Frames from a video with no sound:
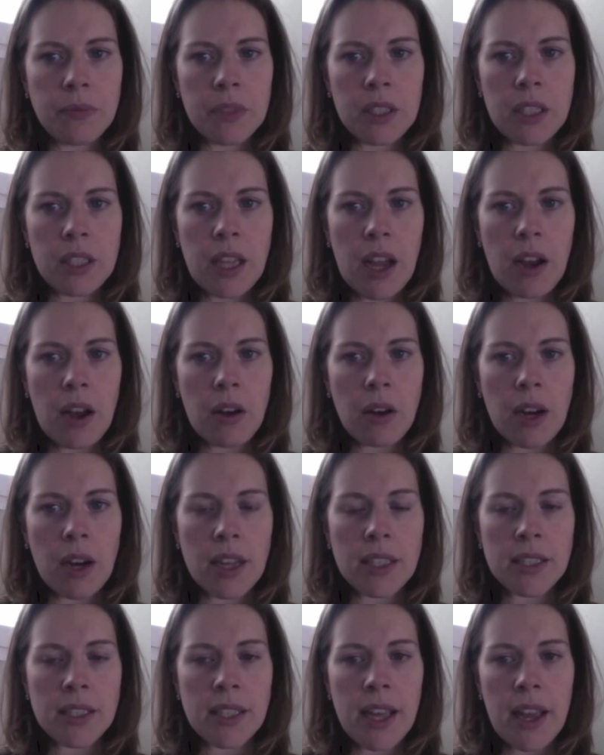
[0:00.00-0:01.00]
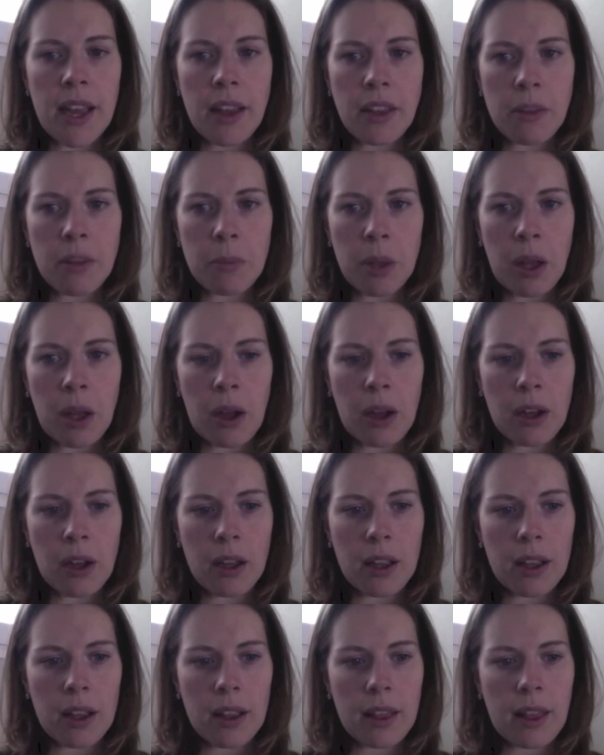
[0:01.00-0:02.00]
Now, I say on the
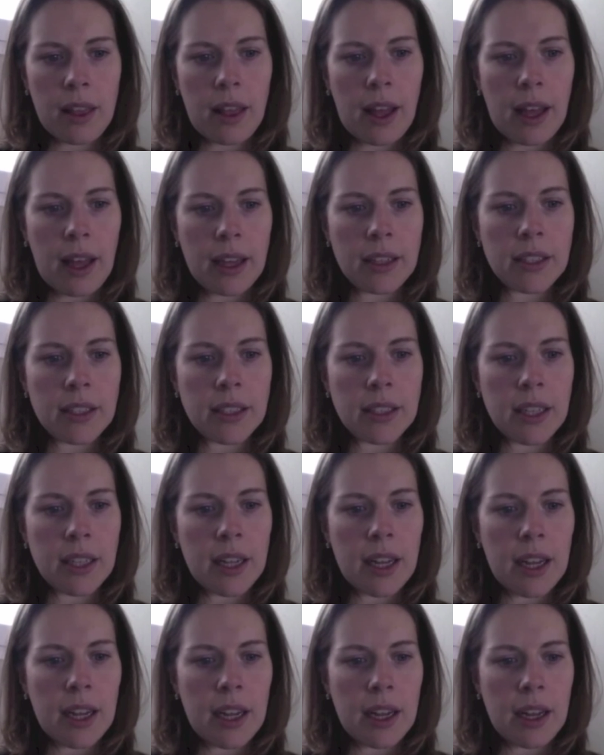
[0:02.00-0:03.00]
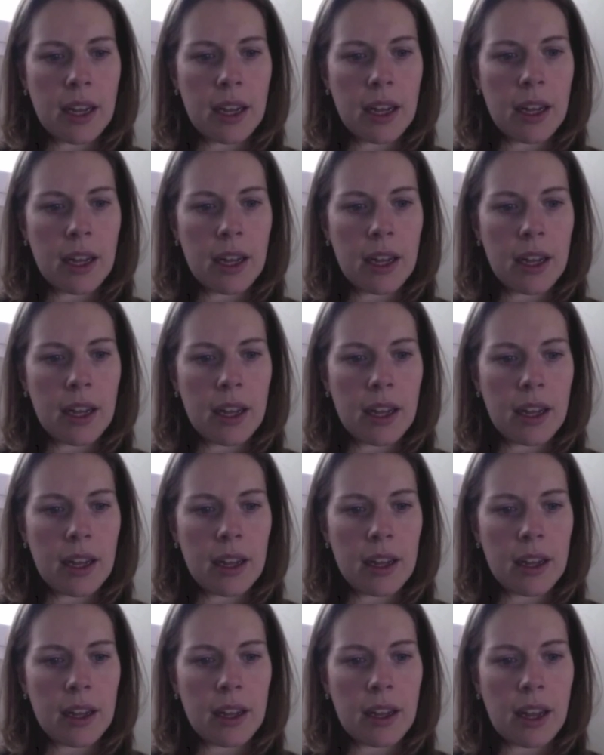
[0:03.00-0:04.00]
blog that
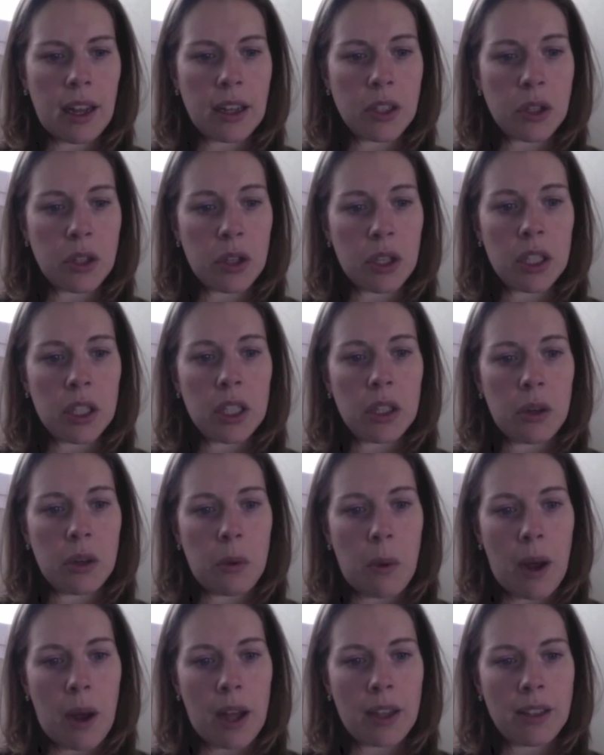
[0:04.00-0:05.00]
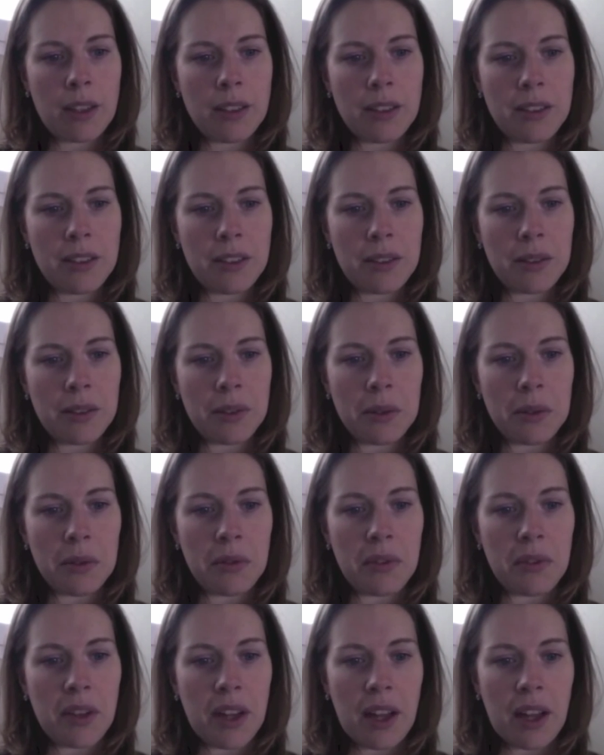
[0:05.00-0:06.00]
I took a little while to
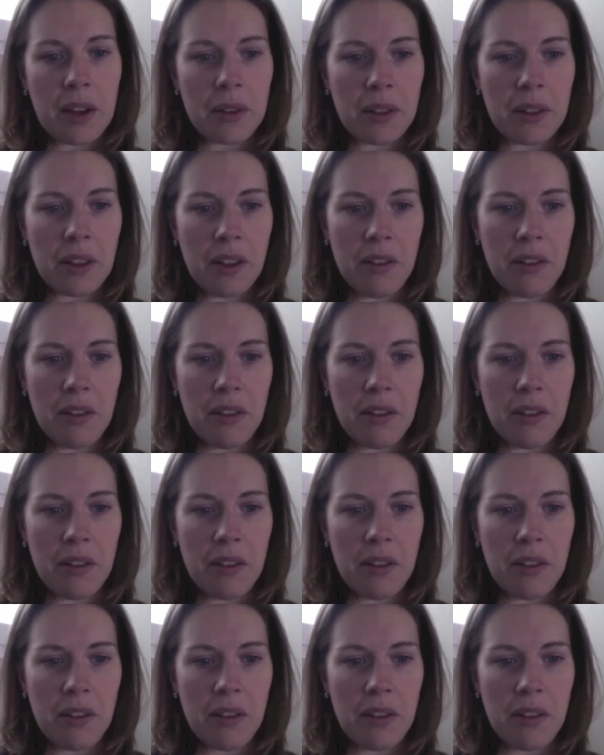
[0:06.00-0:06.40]
fill out the